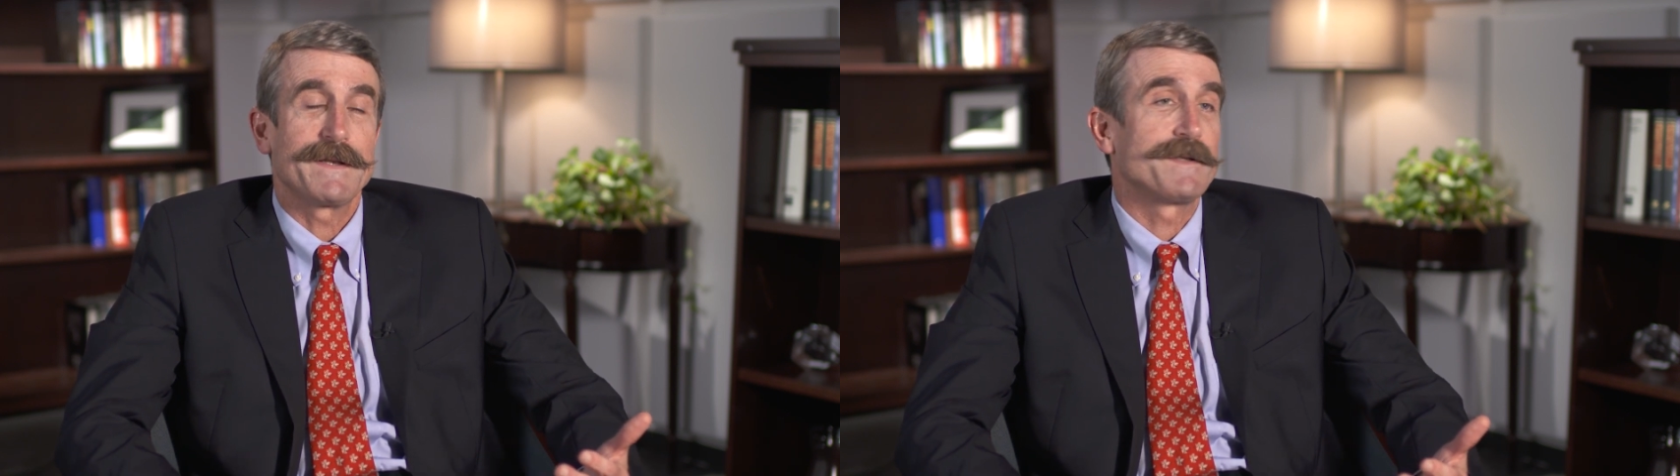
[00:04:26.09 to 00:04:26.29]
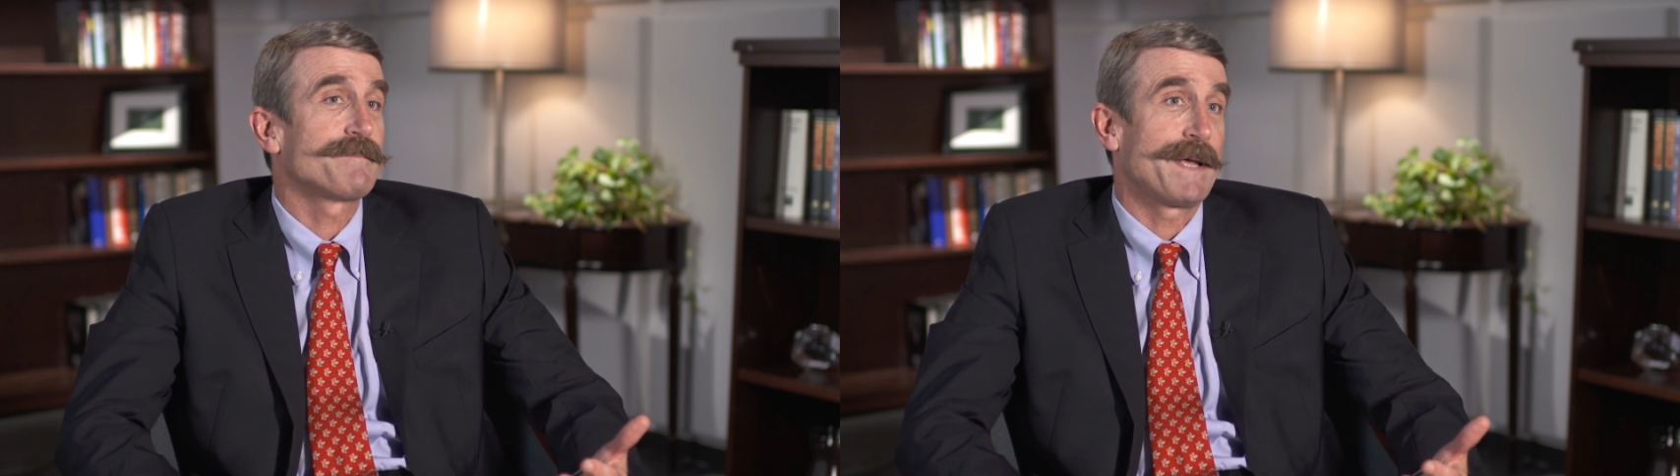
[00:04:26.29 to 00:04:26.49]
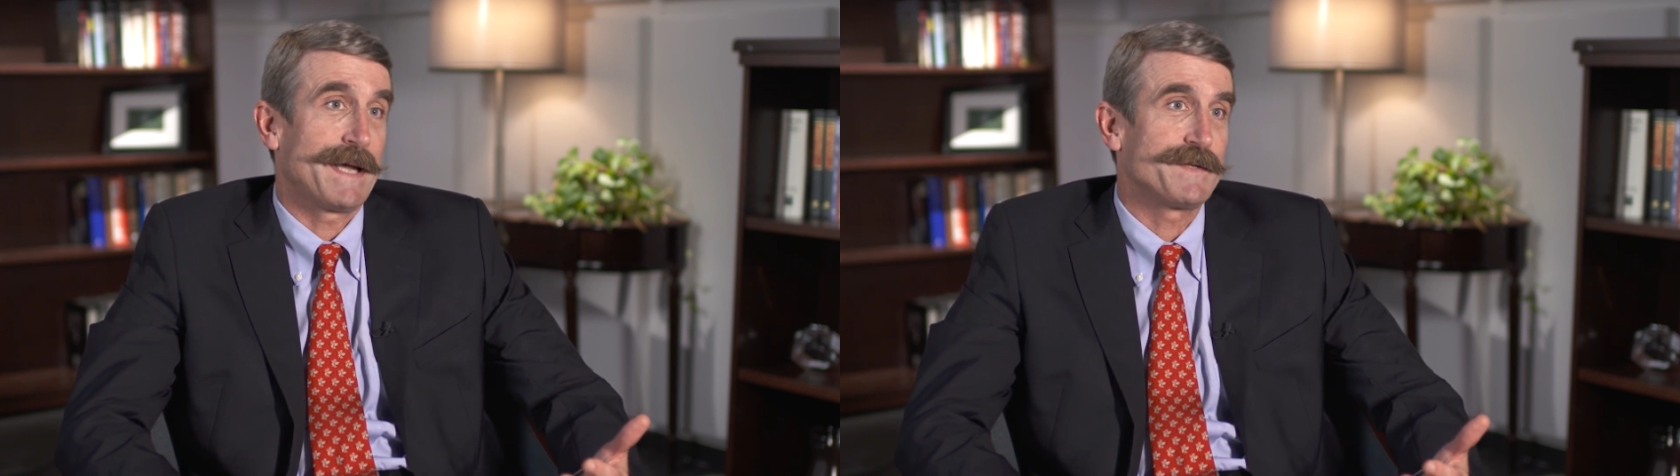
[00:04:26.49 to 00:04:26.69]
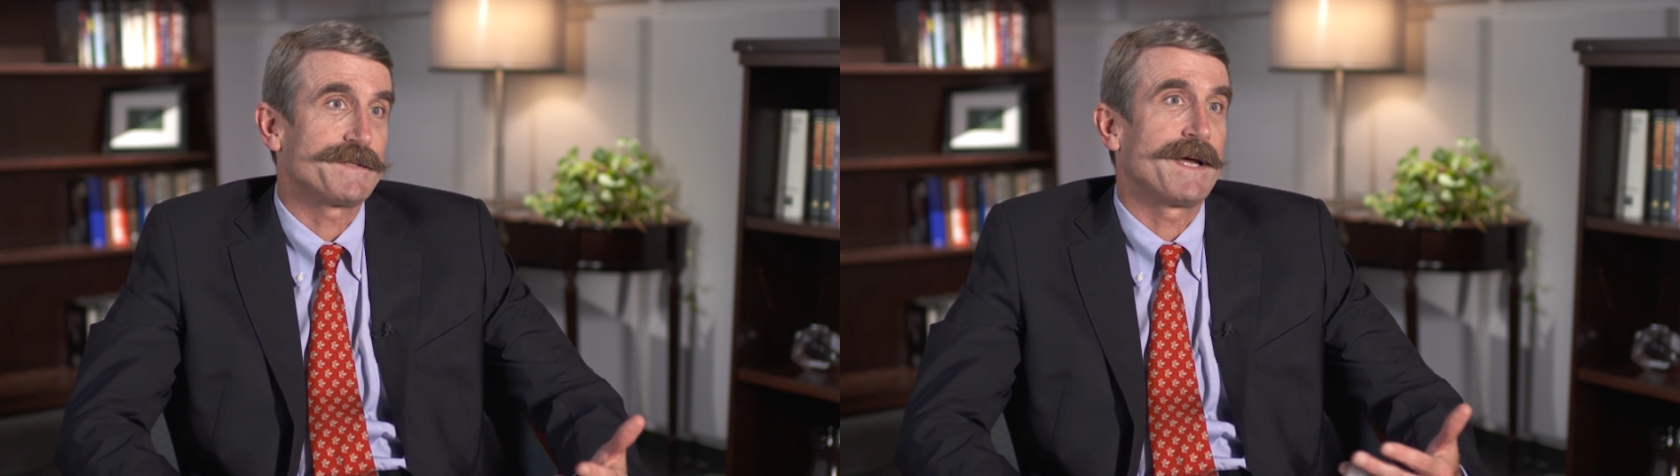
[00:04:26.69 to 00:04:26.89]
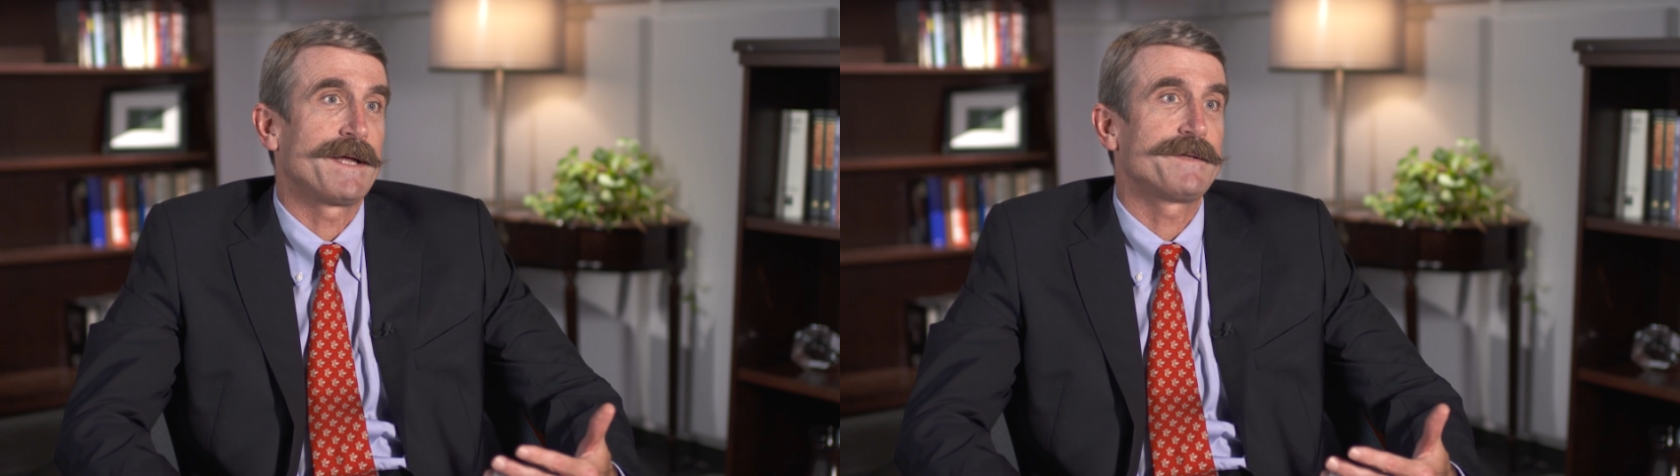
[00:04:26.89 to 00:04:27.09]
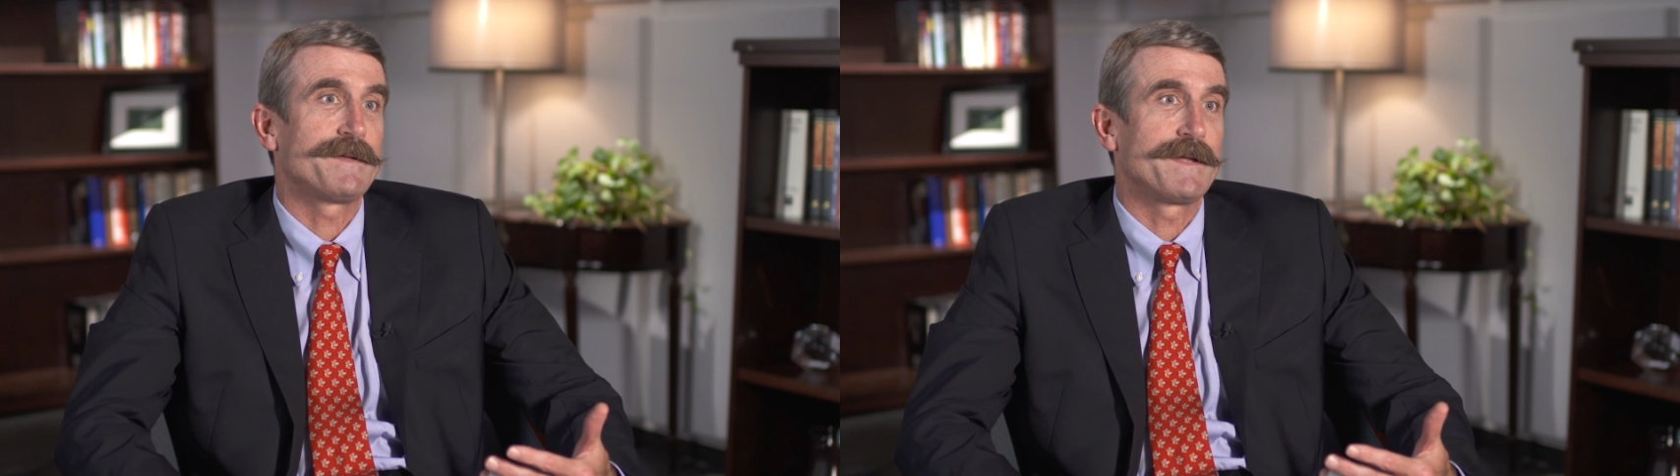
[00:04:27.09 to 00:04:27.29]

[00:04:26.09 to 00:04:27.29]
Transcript: that's passed on to